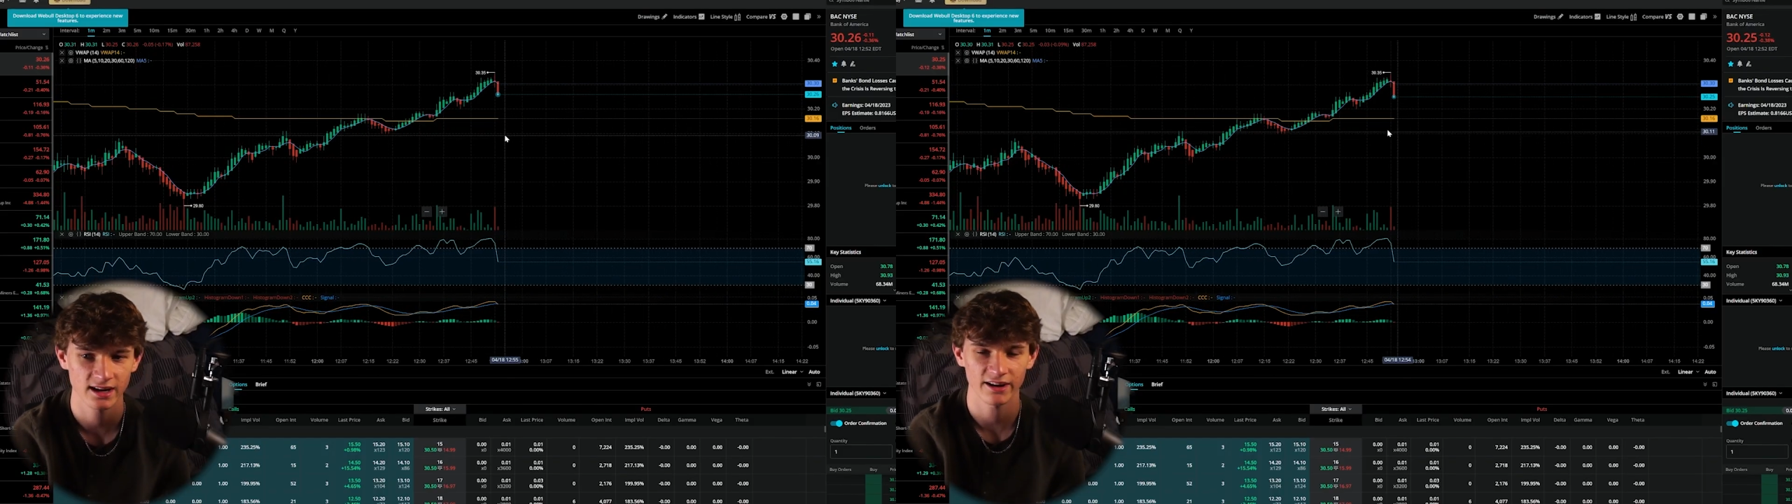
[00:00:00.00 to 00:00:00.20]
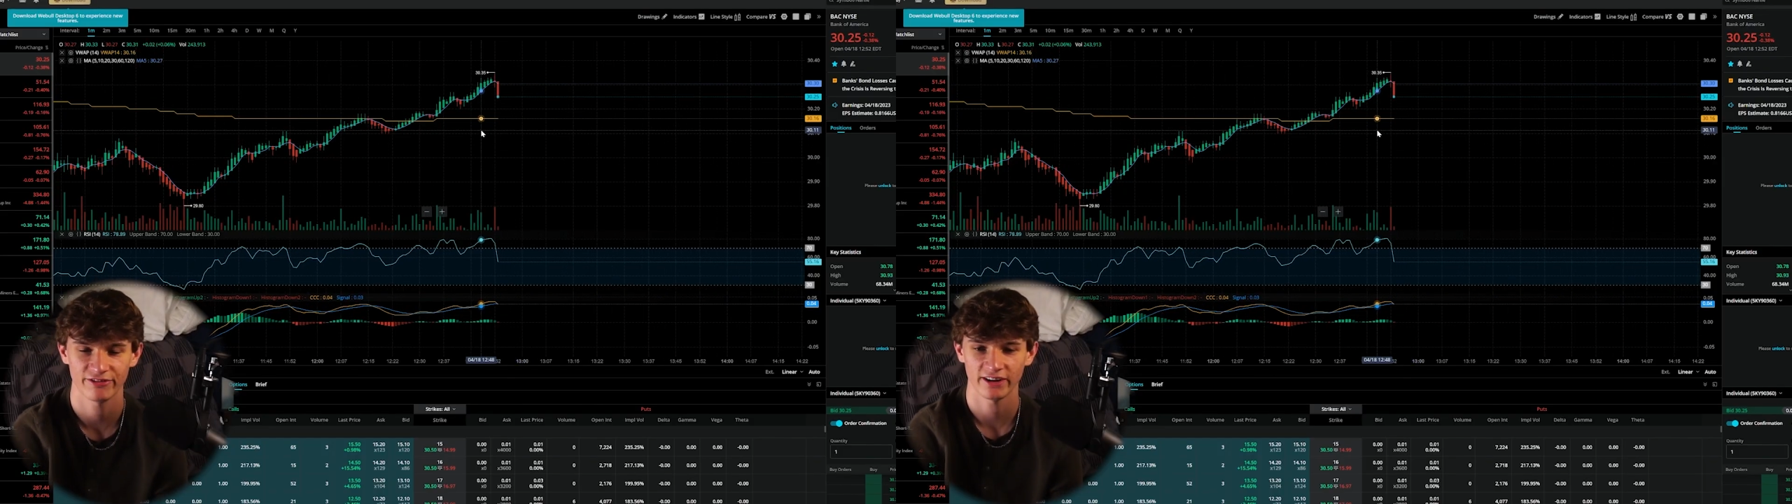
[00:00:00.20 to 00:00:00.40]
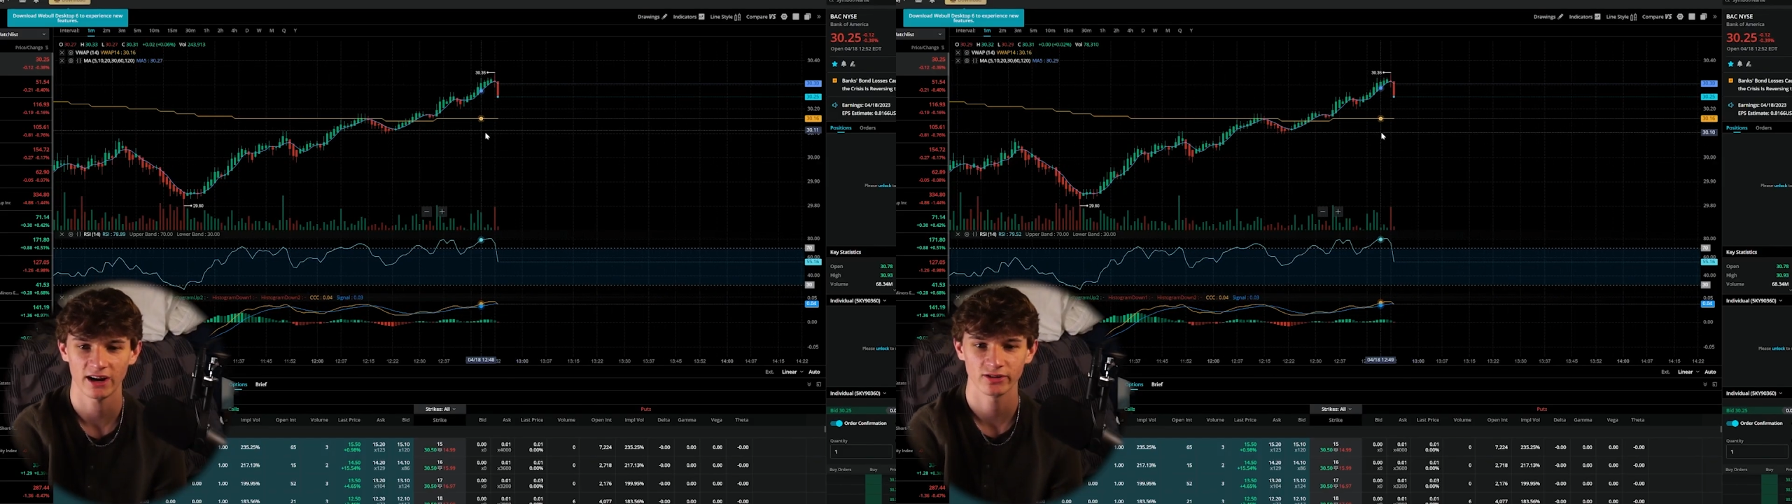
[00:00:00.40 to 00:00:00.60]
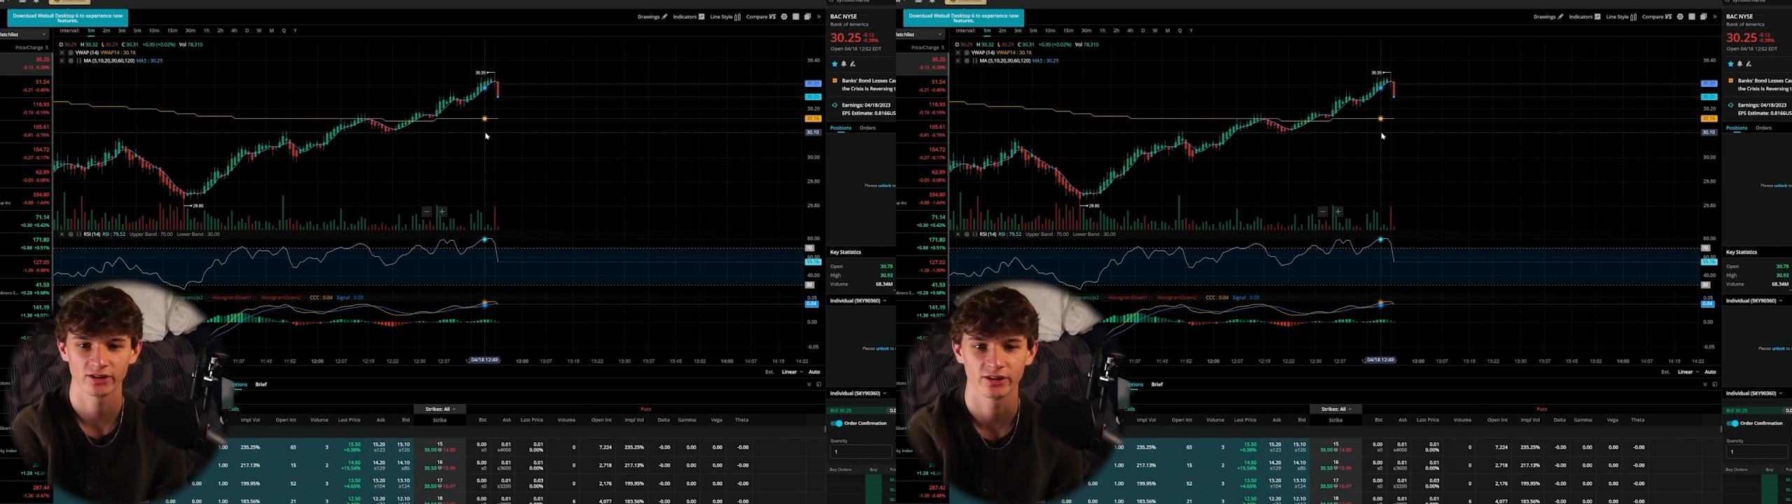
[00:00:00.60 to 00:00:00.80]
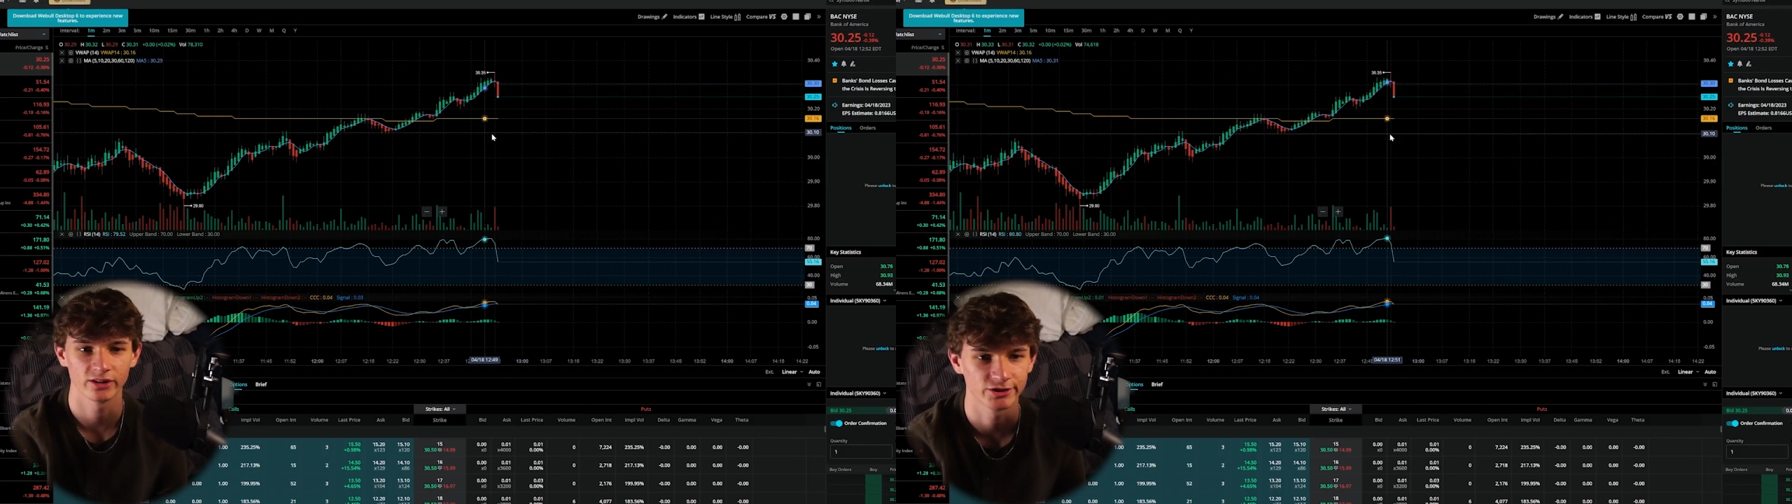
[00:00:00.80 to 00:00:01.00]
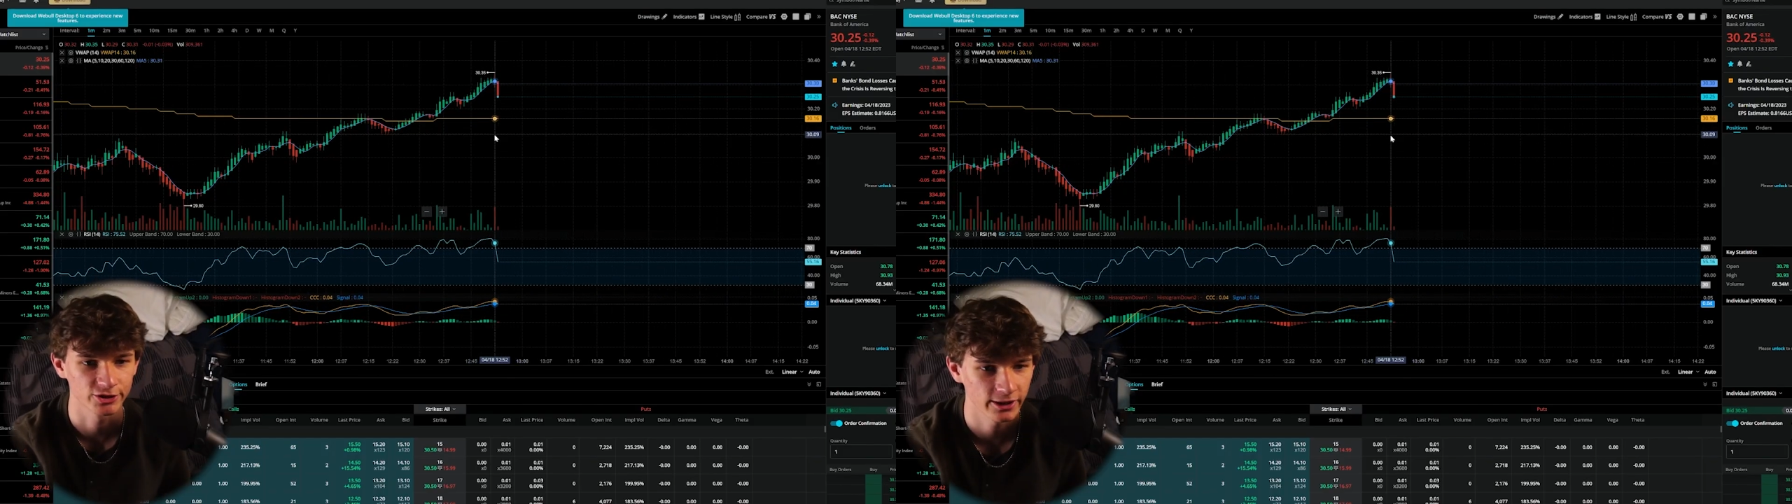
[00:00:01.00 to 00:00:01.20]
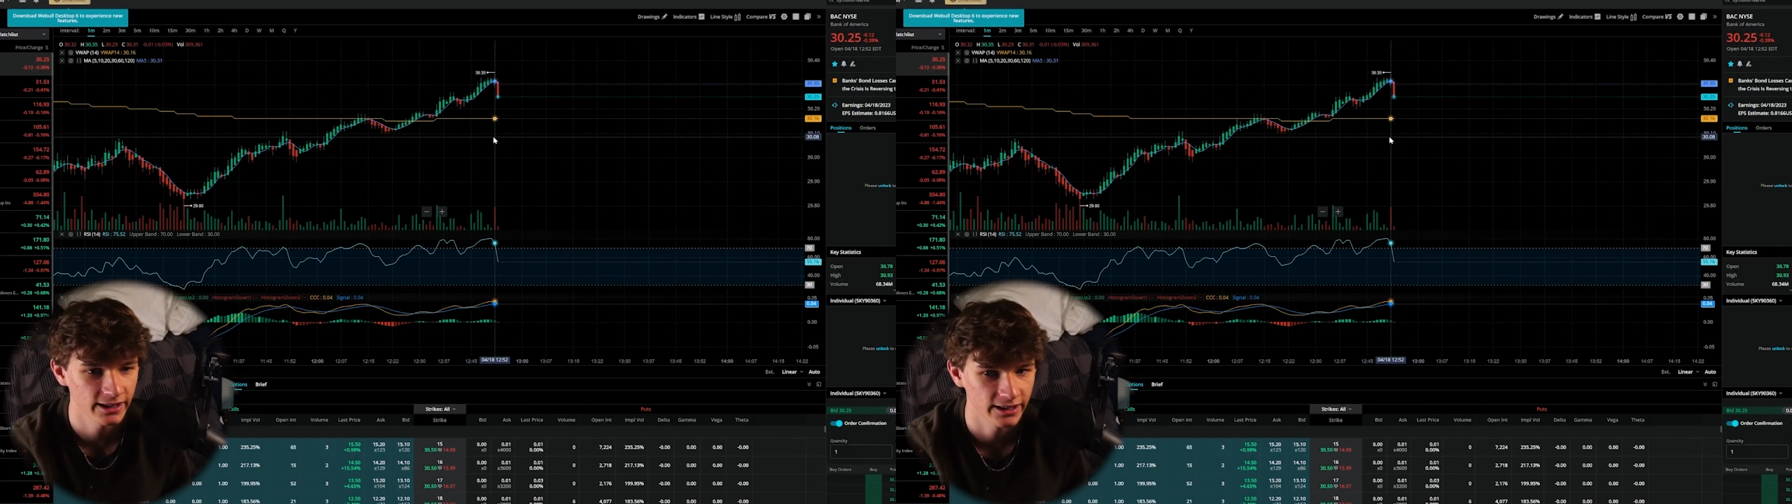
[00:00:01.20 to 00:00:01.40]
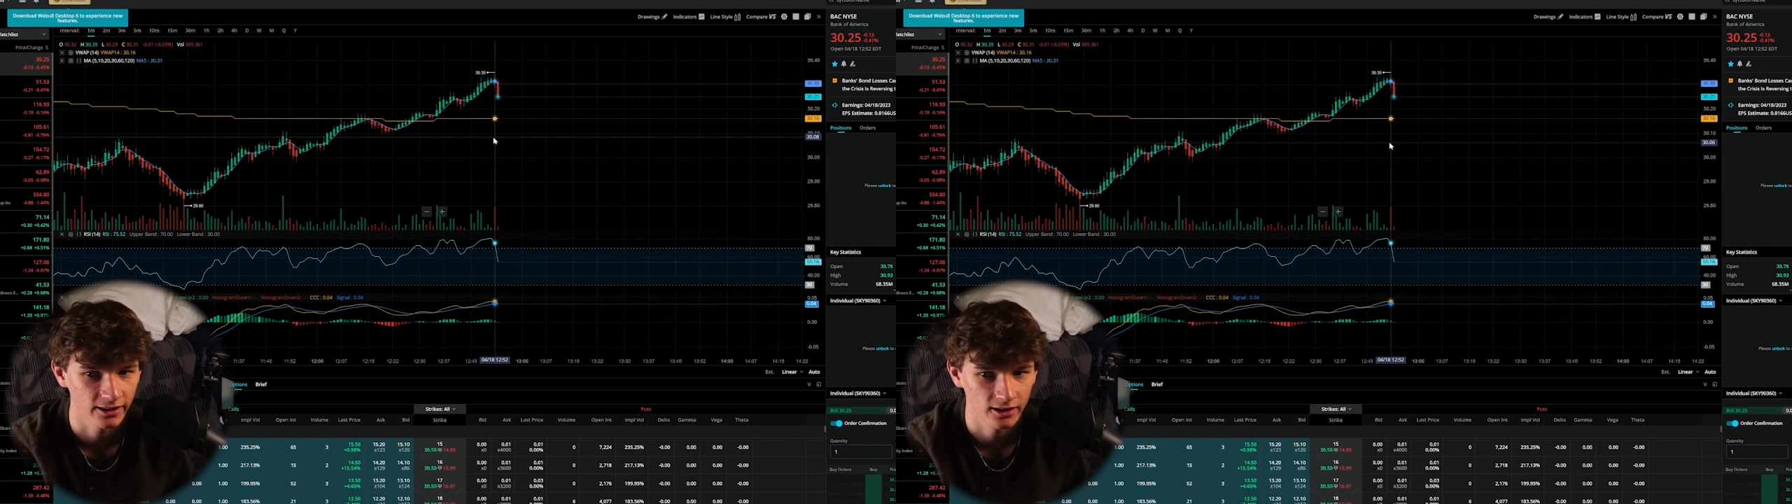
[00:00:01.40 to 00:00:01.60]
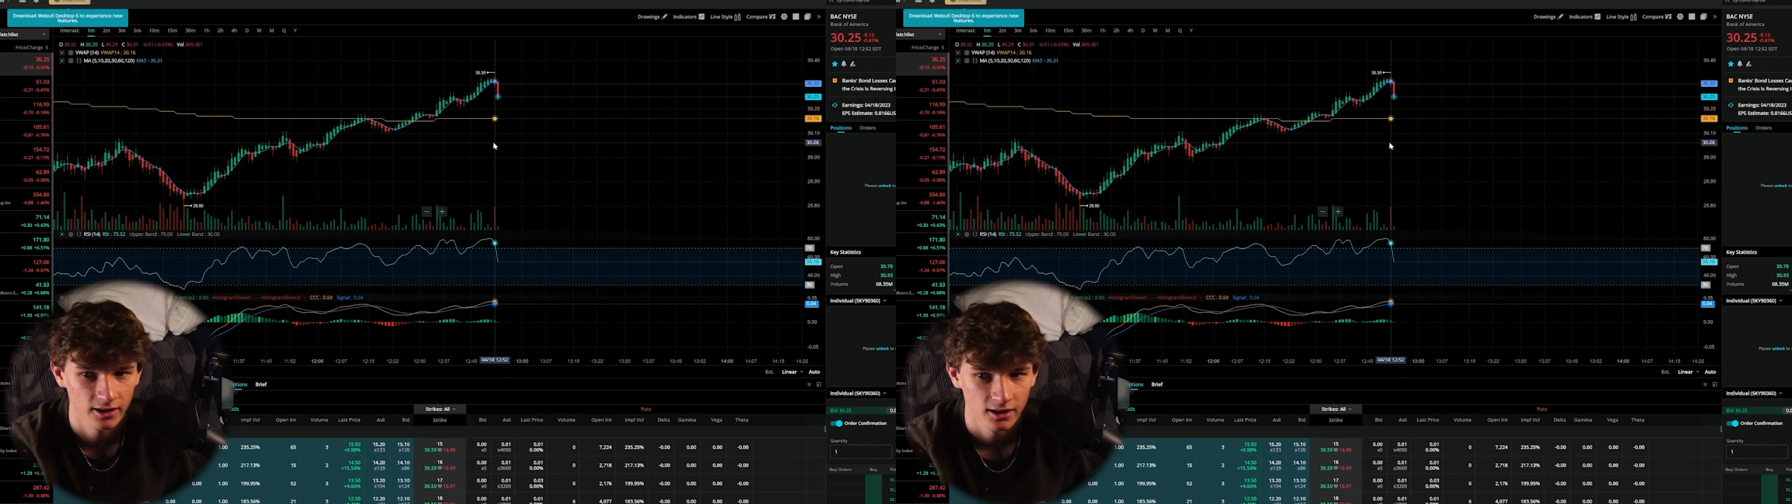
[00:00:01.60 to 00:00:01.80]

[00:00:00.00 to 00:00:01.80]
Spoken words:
I found a good trade here.